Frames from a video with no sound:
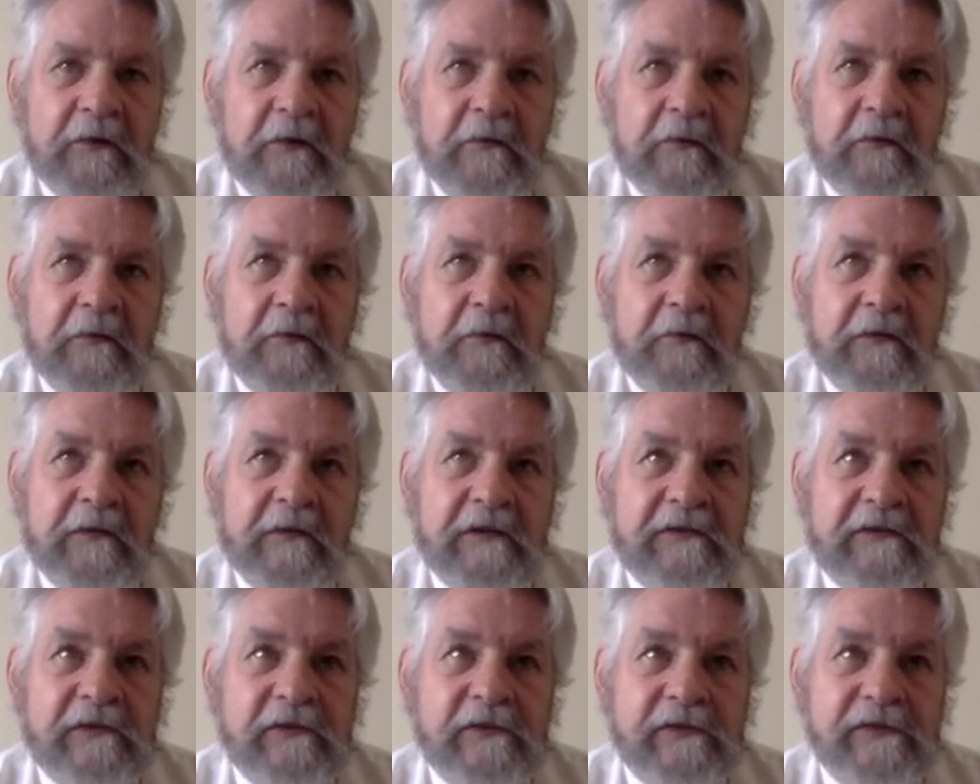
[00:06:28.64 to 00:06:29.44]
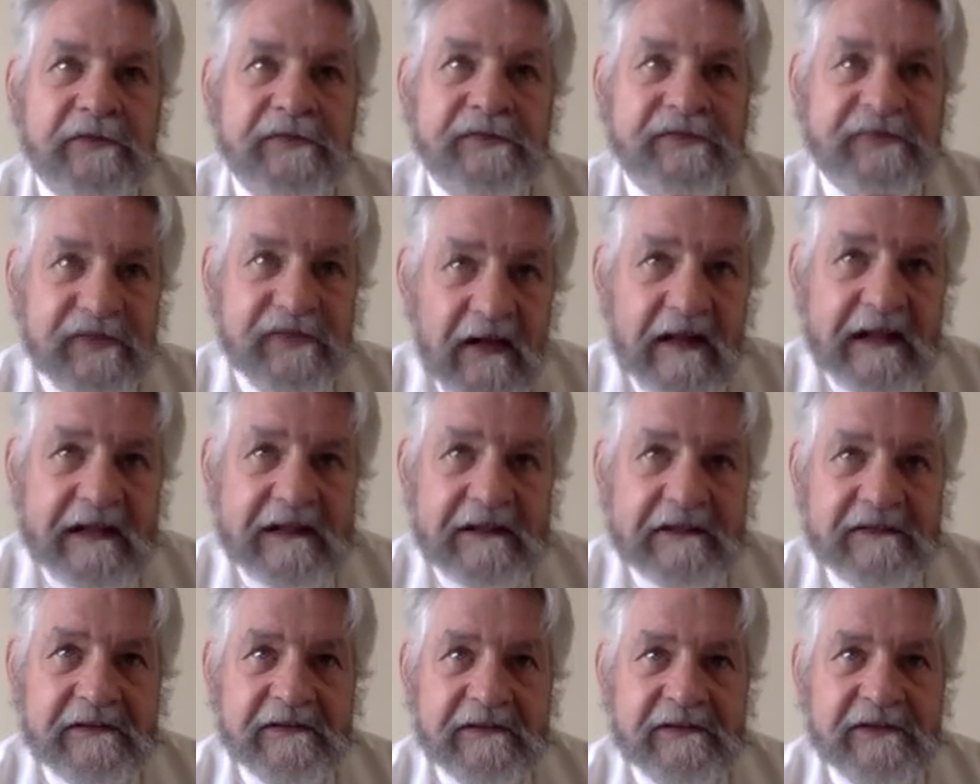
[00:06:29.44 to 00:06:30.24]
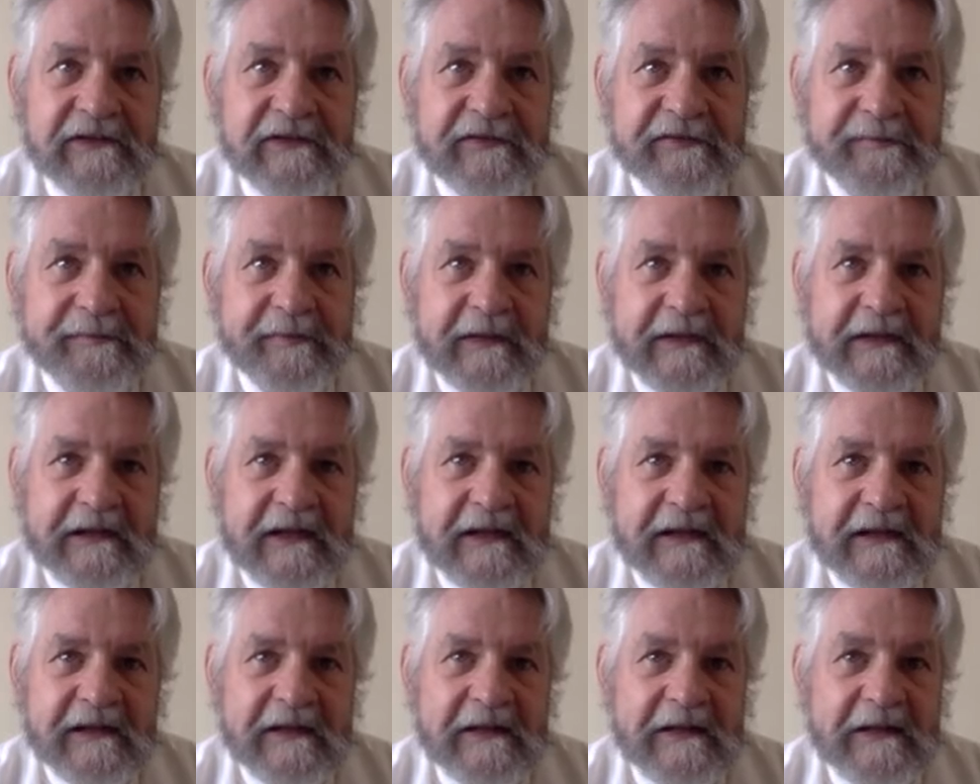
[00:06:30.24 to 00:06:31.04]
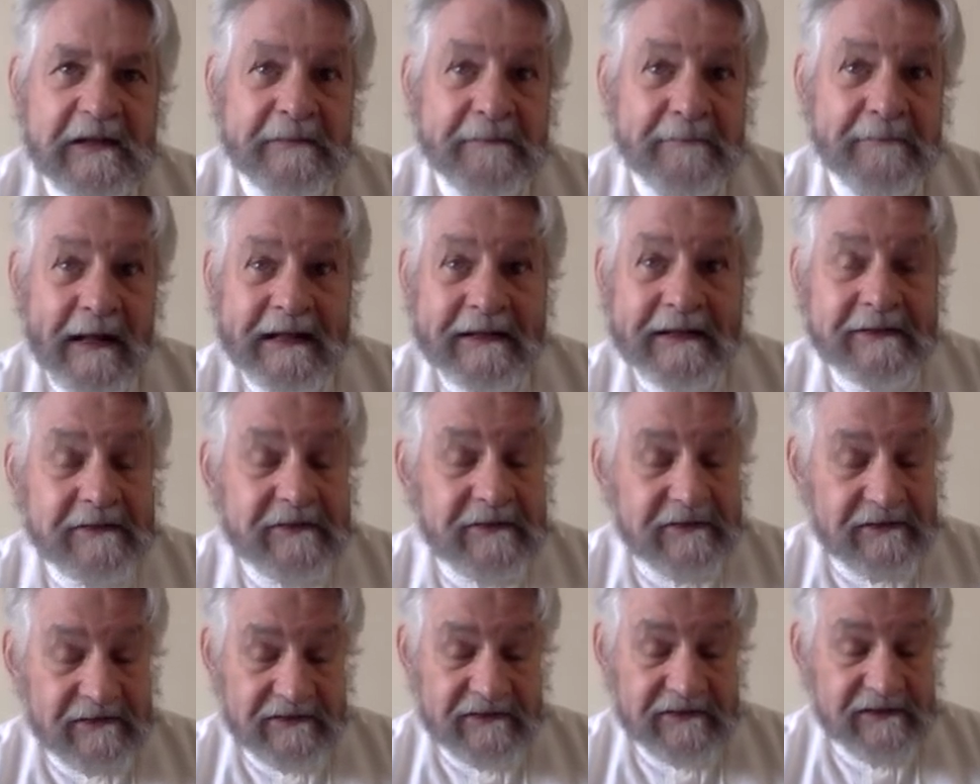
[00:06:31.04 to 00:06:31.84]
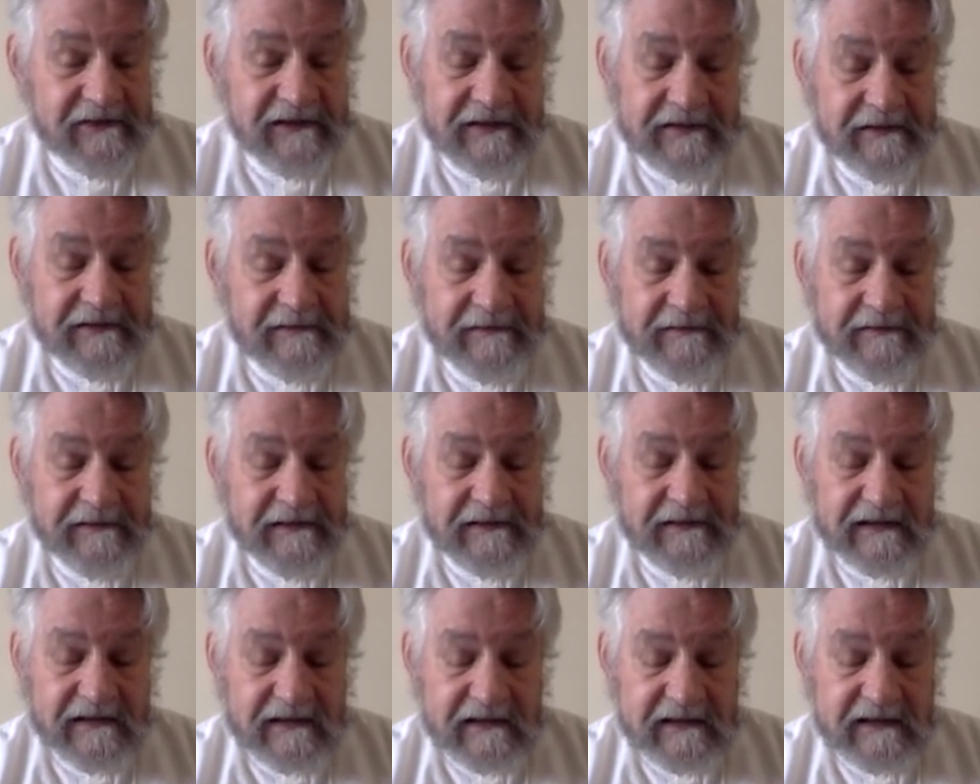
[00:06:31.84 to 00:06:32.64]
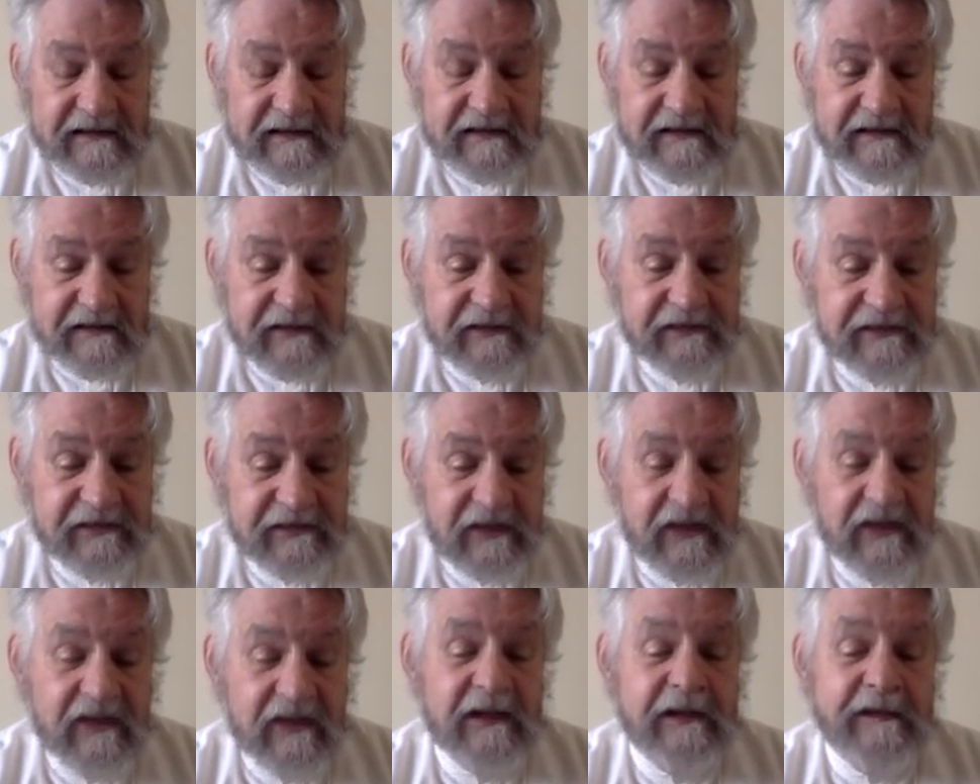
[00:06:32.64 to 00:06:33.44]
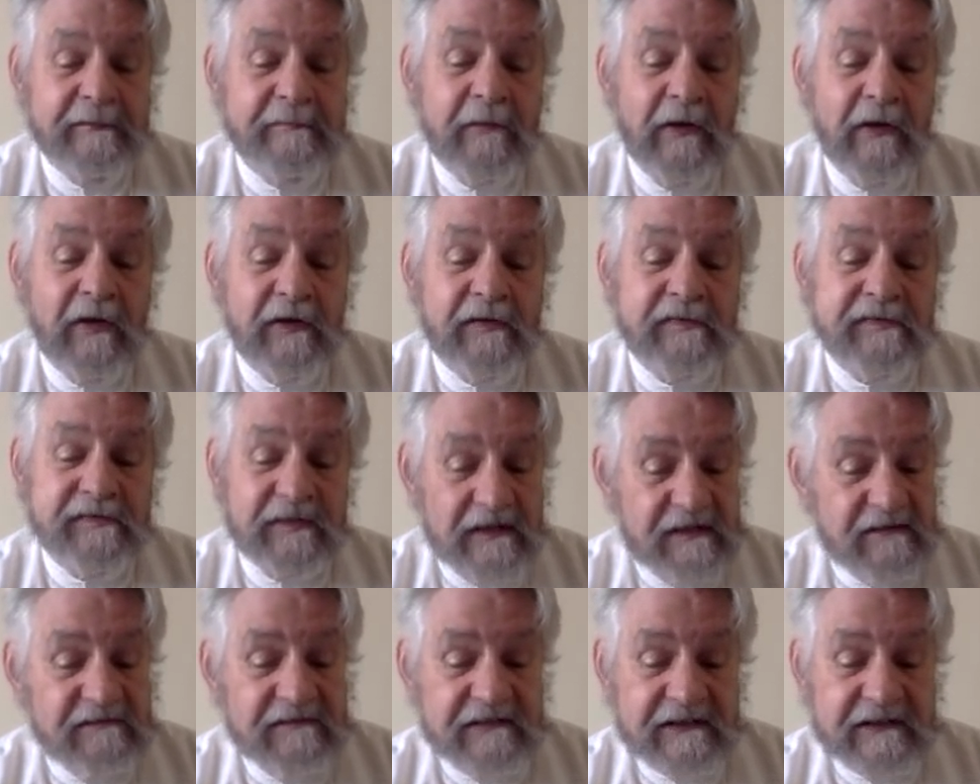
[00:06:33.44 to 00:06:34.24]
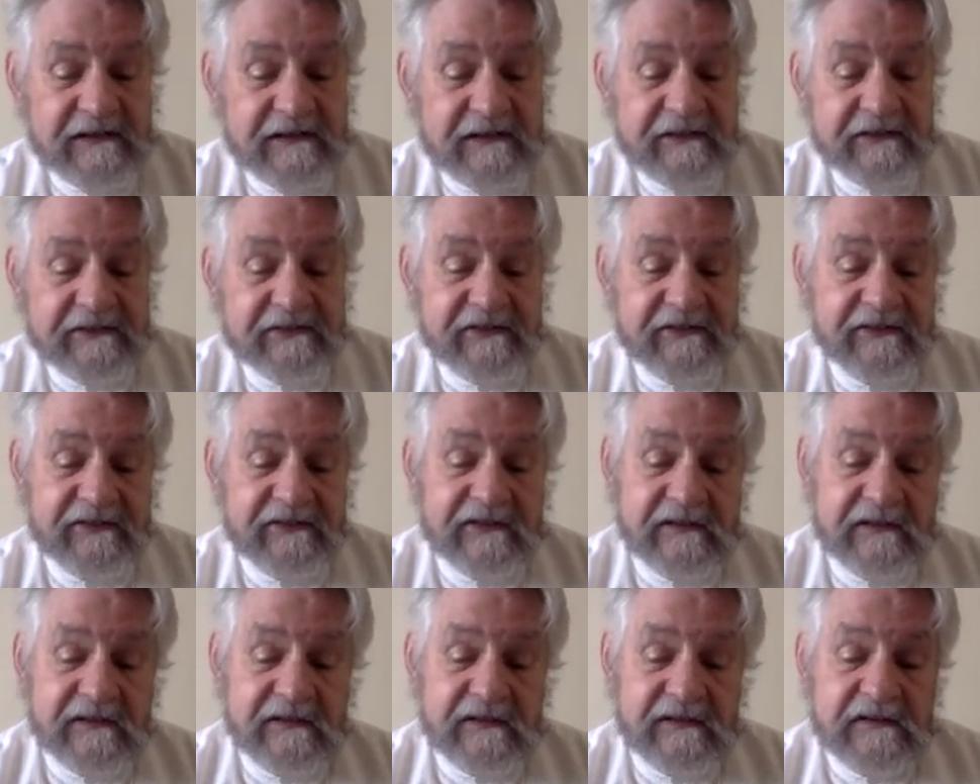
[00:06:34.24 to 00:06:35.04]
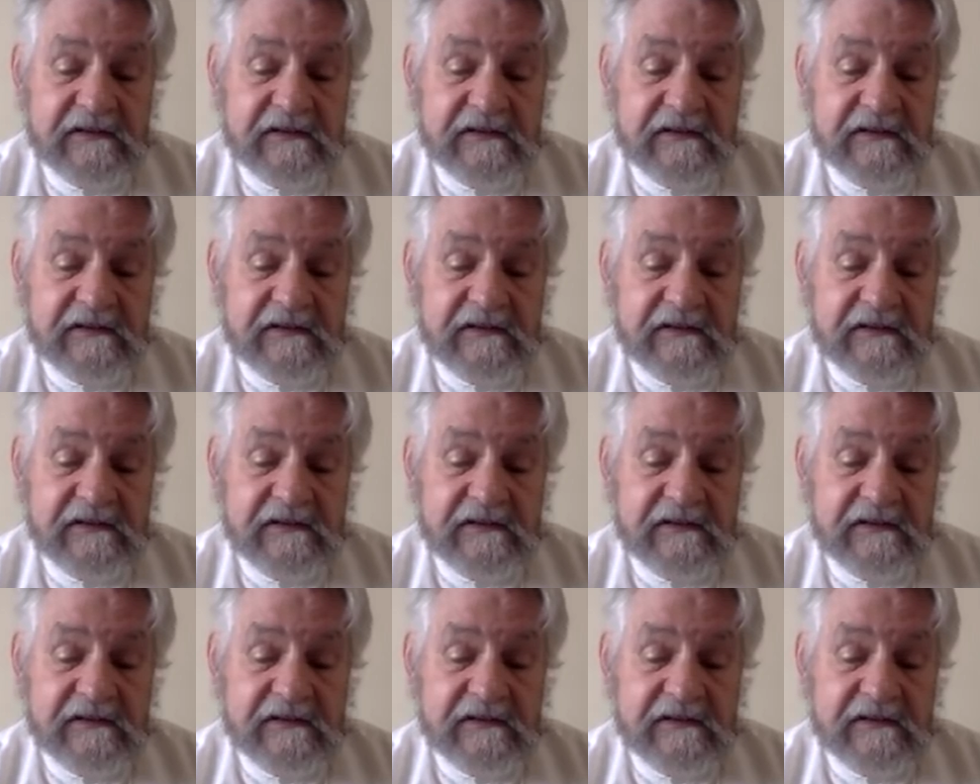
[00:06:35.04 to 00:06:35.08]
We're all frightened of being abandoned in this time of loneliness.